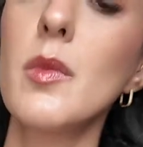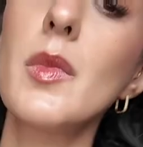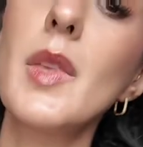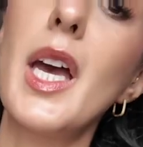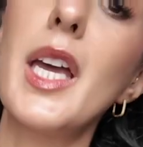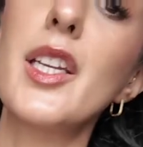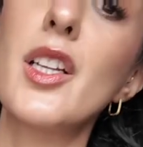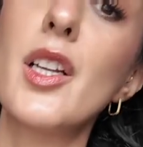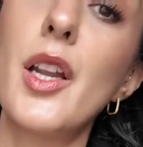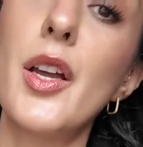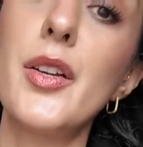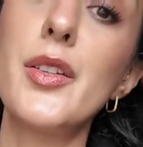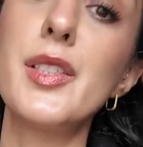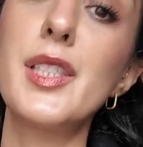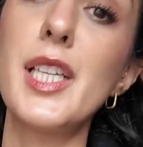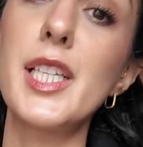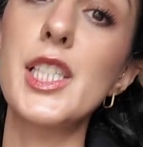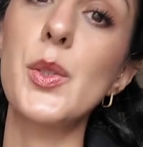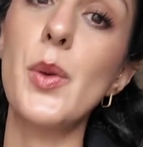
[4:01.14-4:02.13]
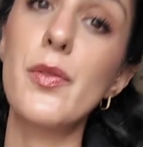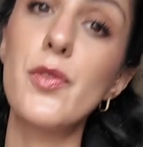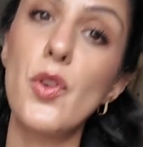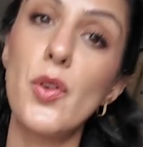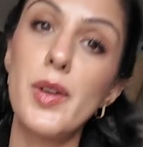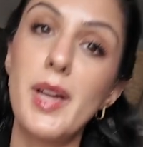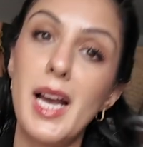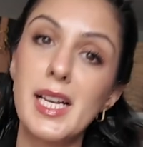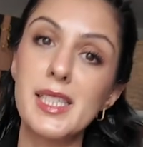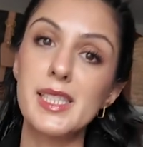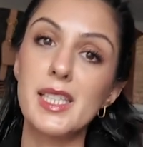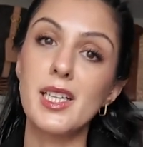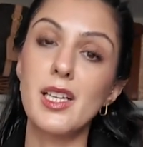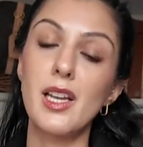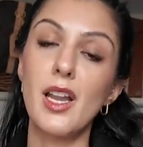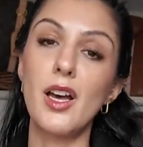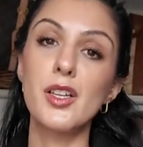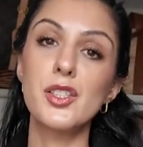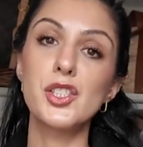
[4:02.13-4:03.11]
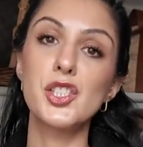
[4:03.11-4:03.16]
And close it, so I've got it as a
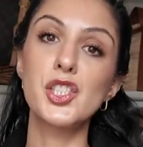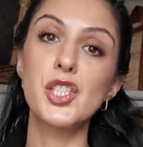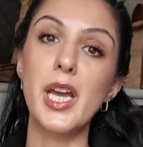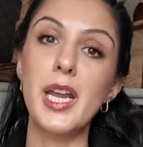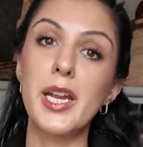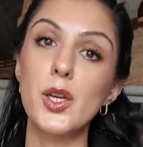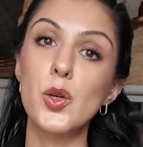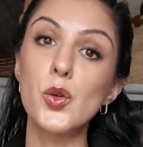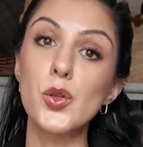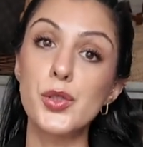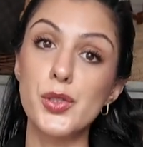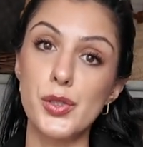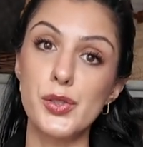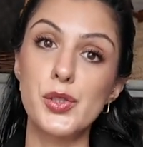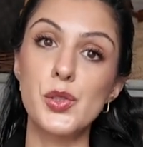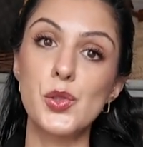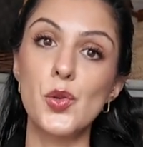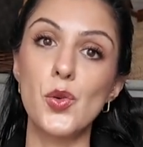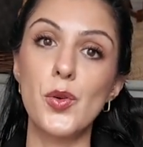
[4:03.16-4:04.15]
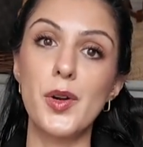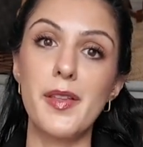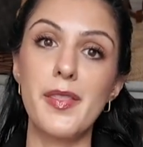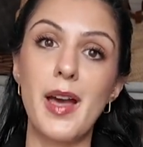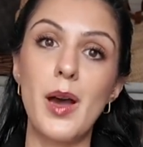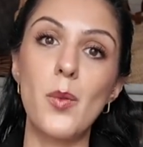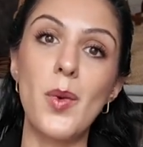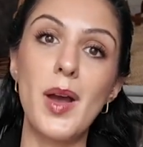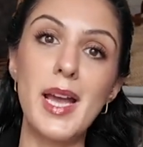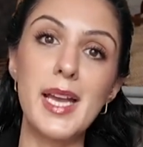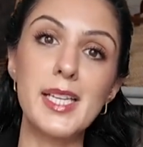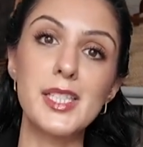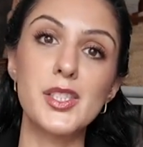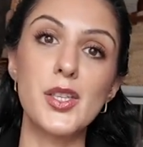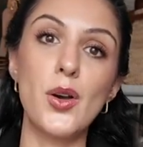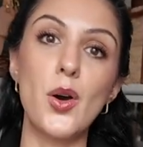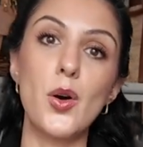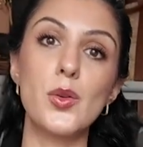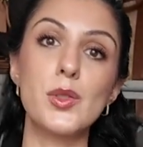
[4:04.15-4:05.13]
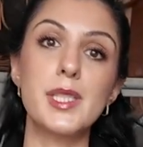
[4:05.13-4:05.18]
clutch, and I also store it that way. So
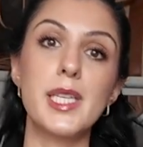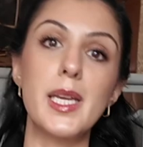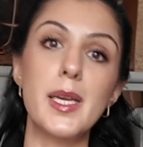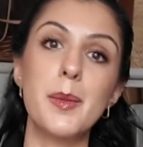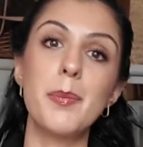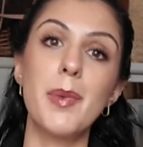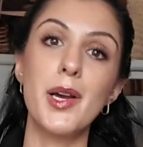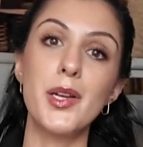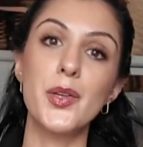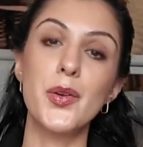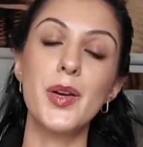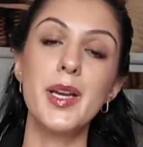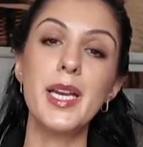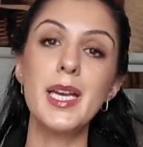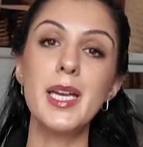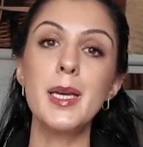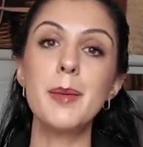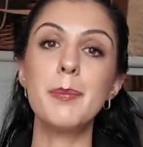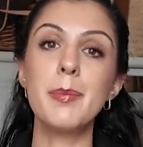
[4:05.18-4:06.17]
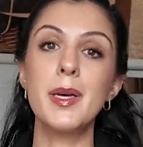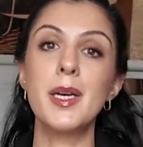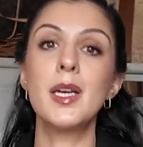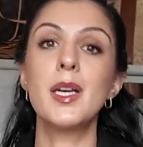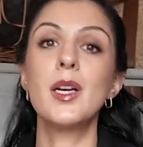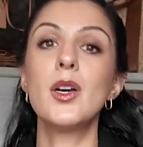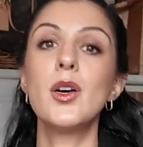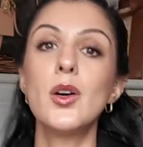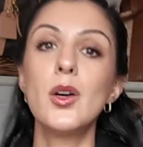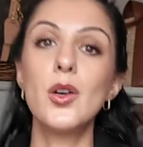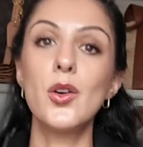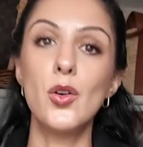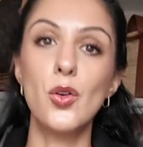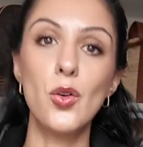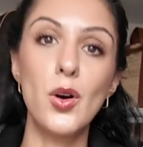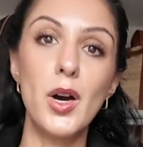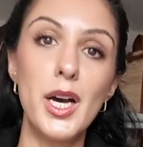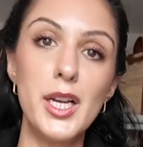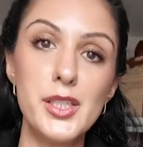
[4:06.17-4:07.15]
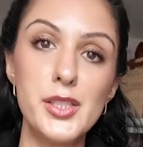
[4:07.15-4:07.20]
hold it by your hip
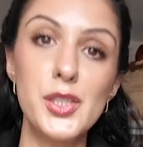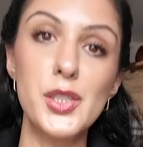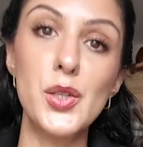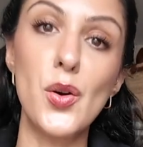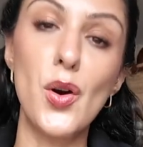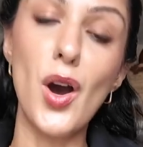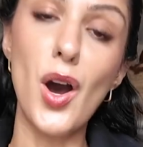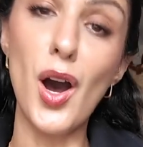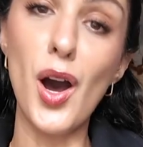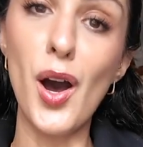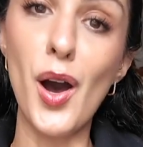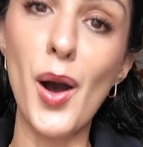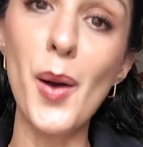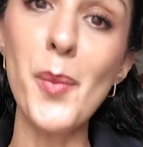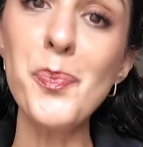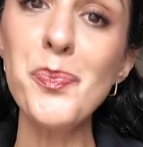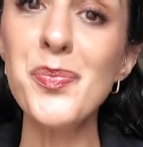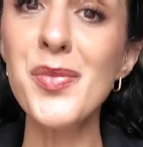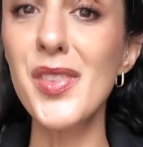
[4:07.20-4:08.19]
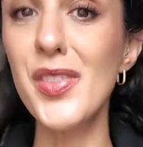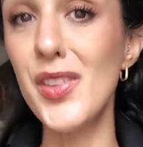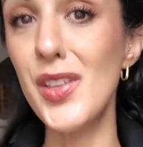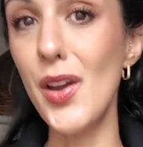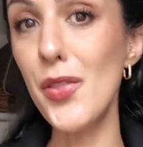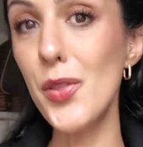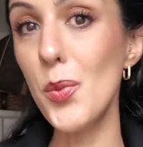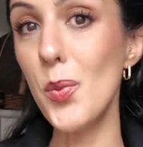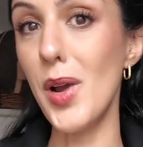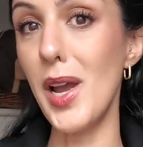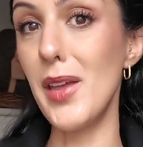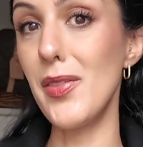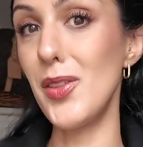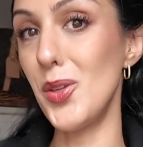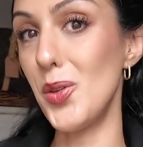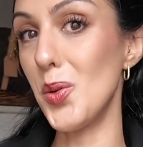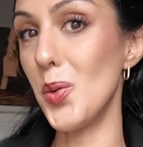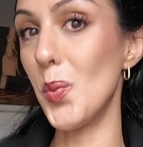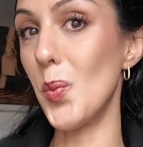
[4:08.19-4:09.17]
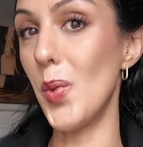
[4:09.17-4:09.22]
or under your arm. The other way that
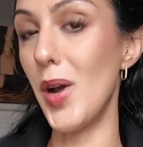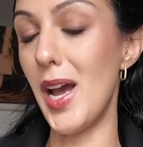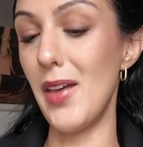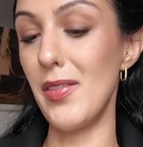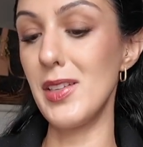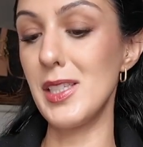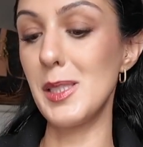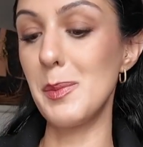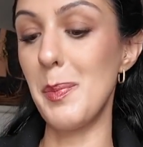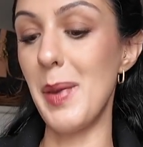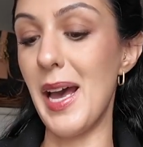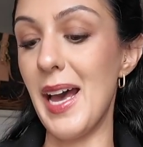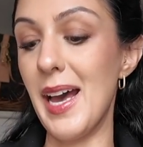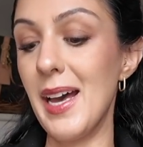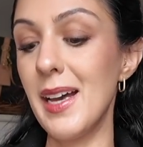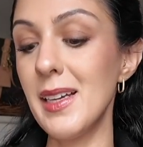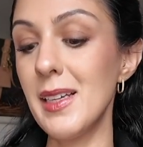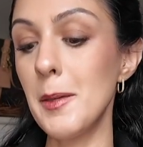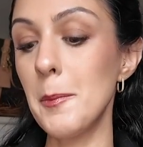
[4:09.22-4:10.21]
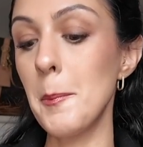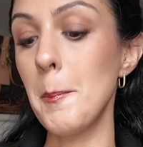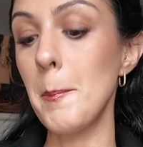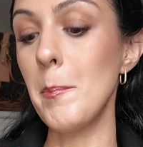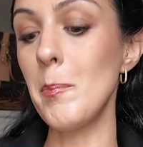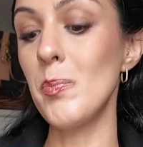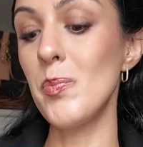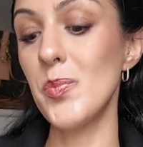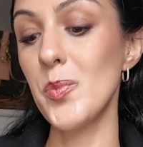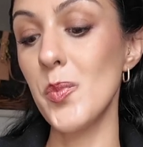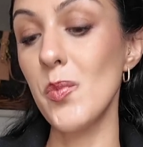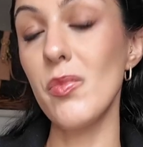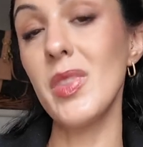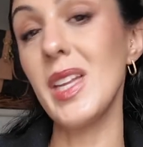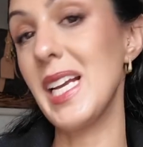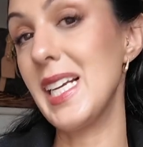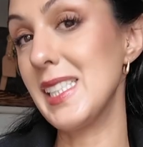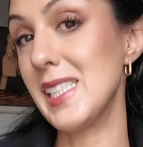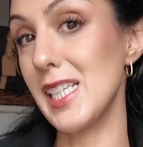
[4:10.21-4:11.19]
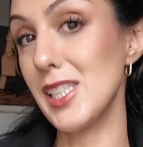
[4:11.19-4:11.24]
you can wear this bag
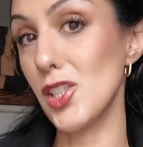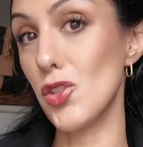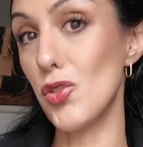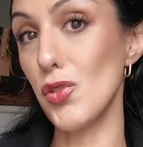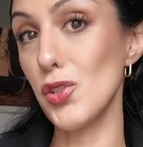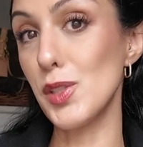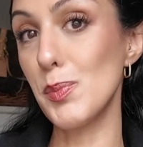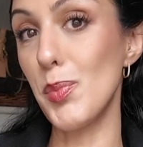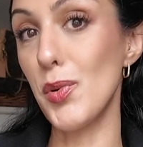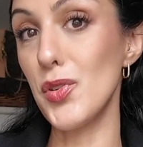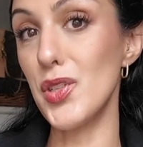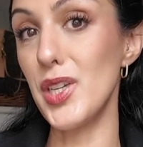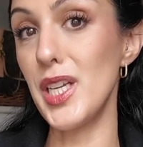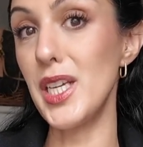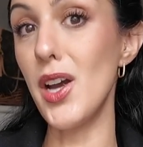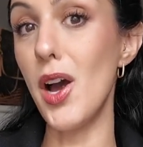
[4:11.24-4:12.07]
is as a crossbody.